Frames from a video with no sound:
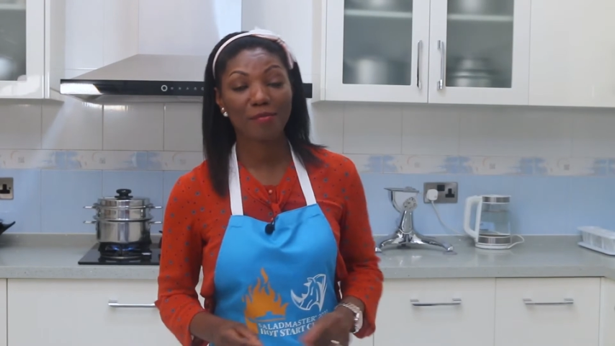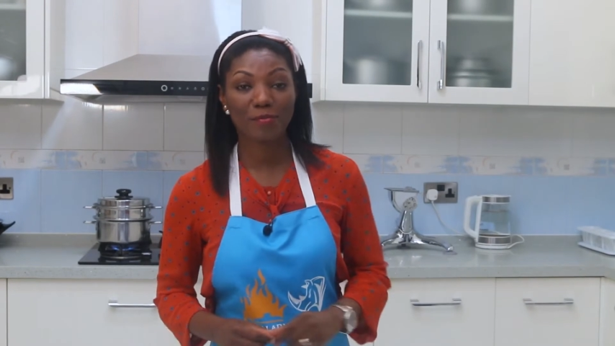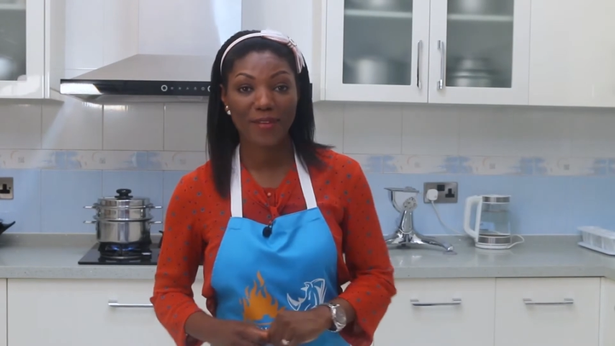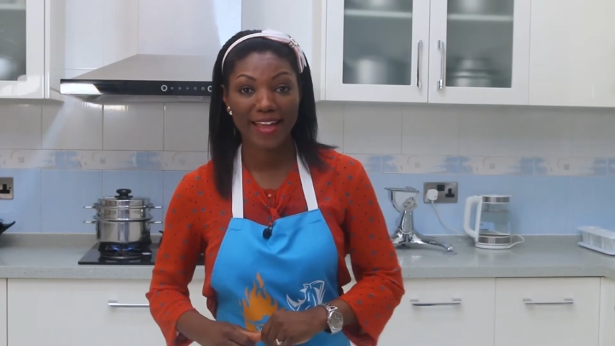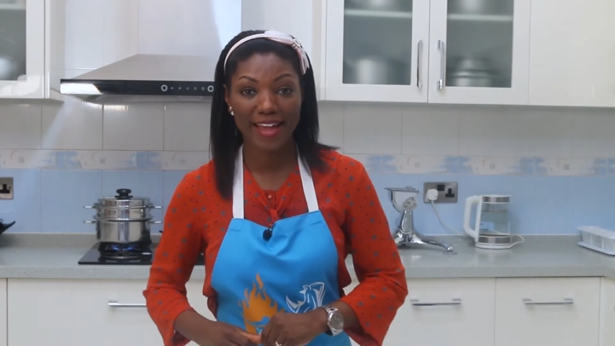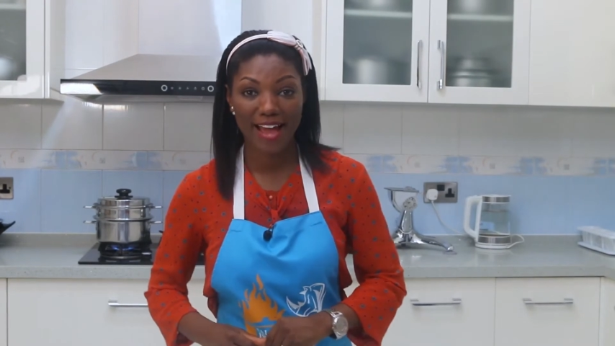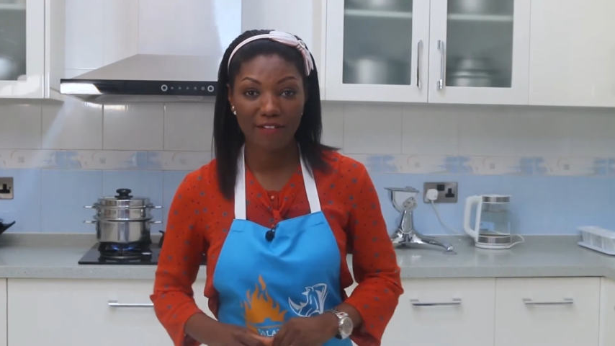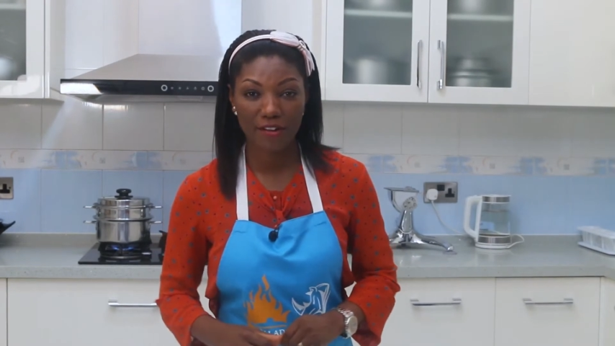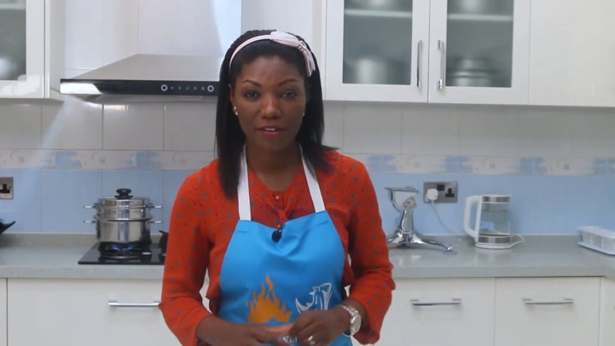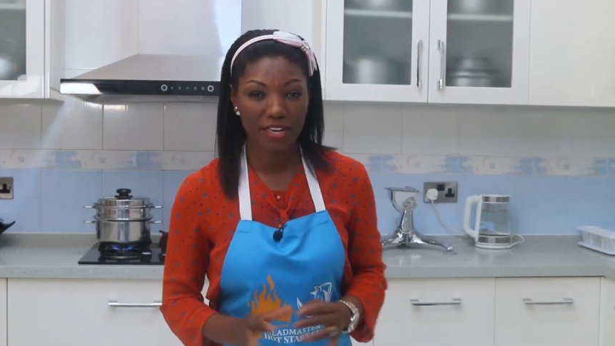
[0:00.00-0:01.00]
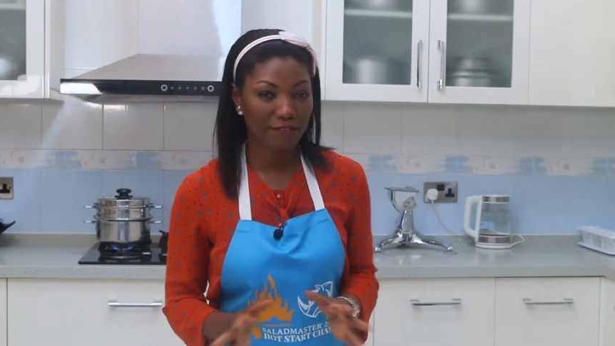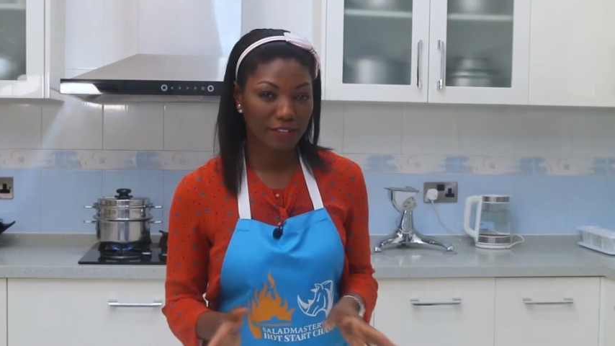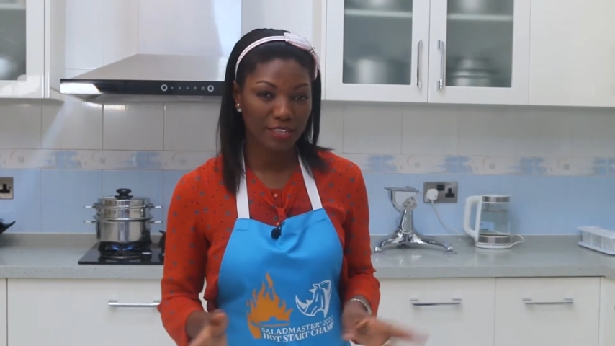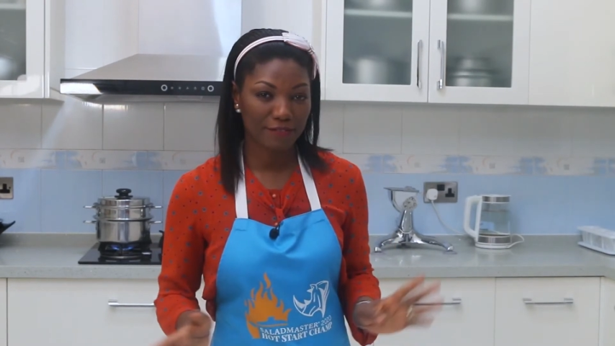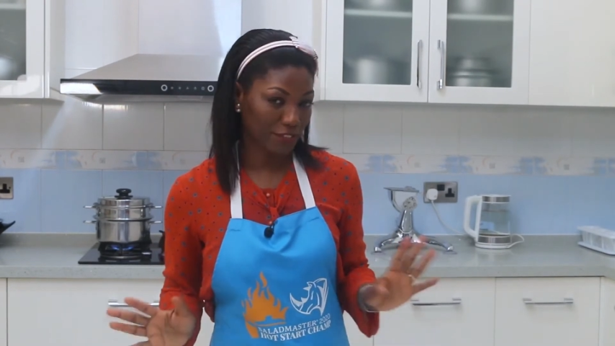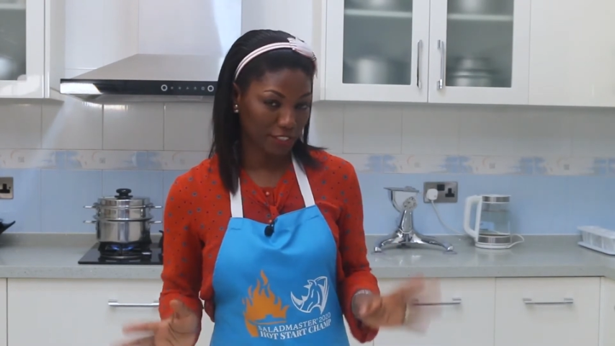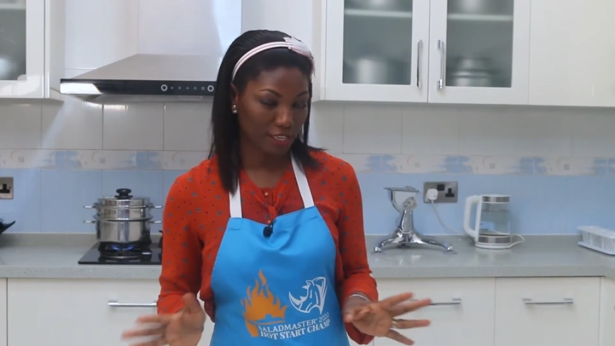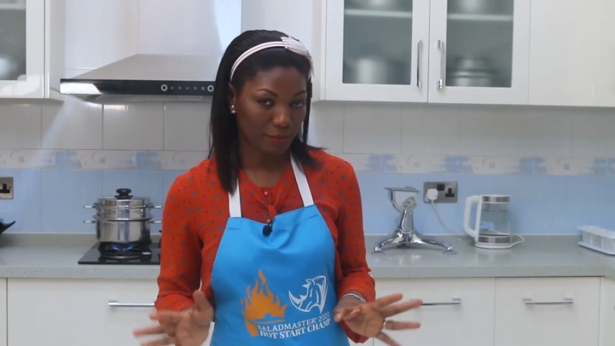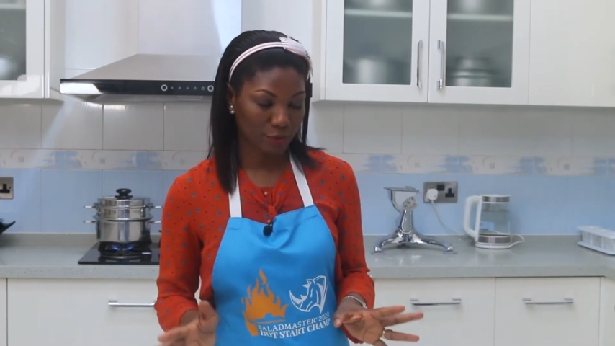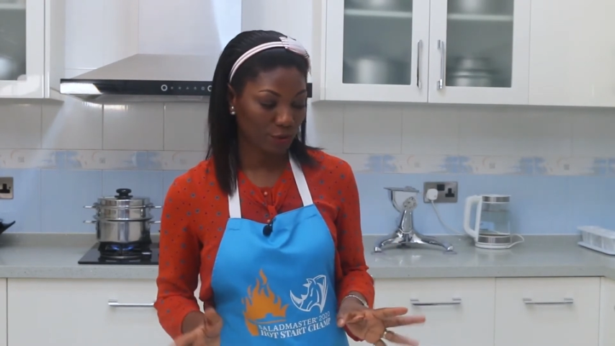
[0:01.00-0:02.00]
to prepare our very lovely
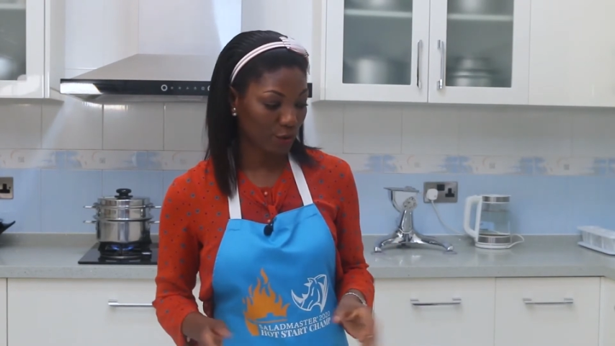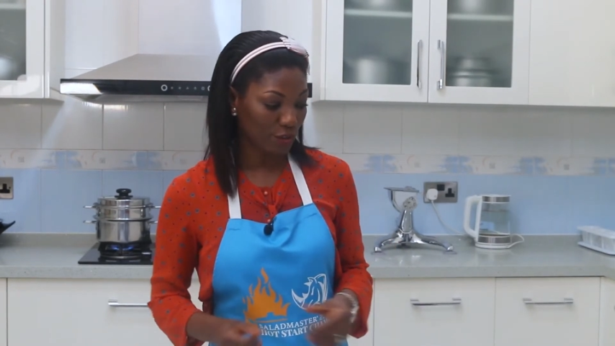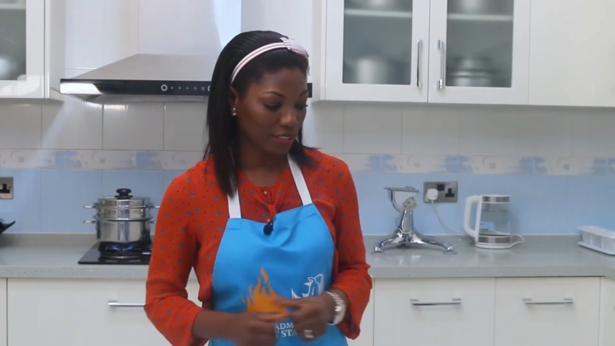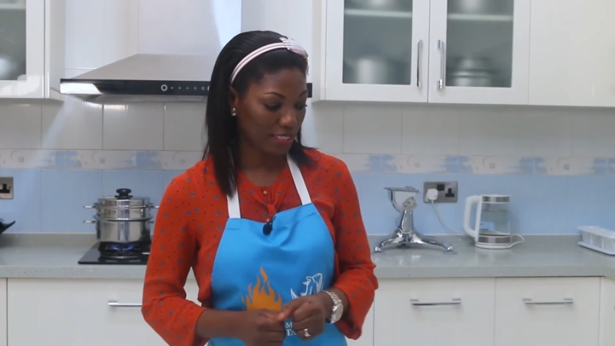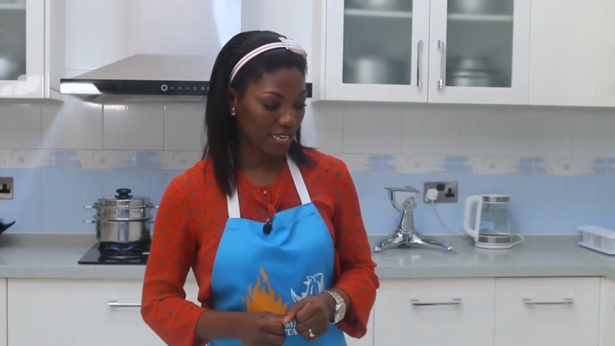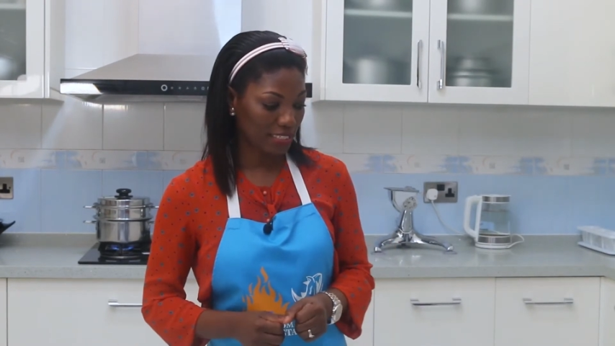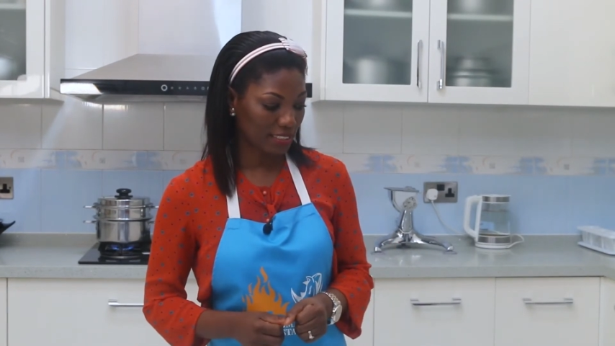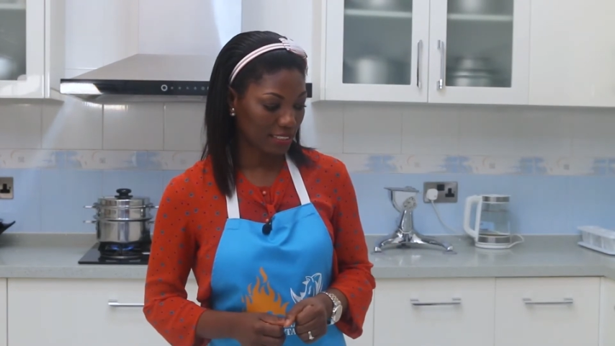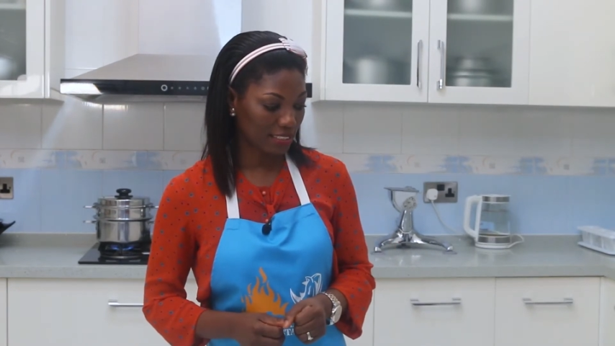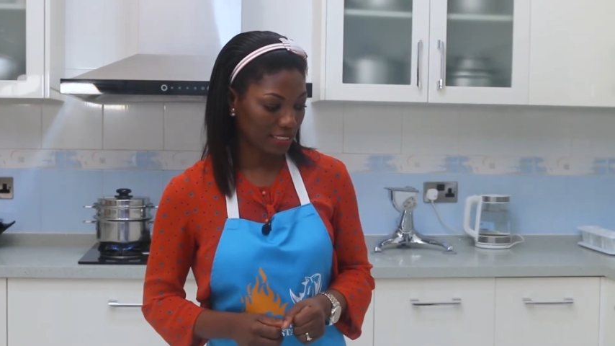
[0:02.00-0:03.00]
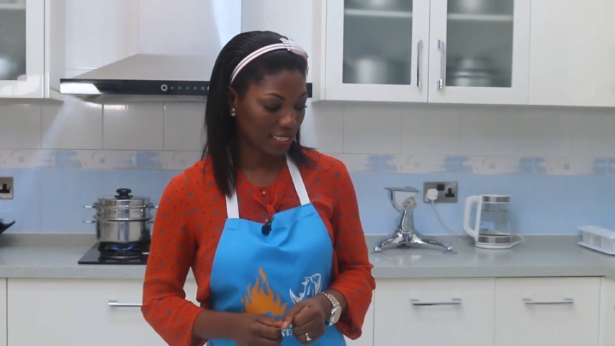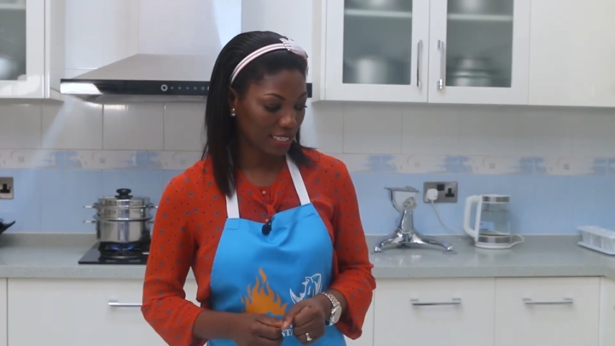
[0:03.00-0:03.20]
vegetable sauce, and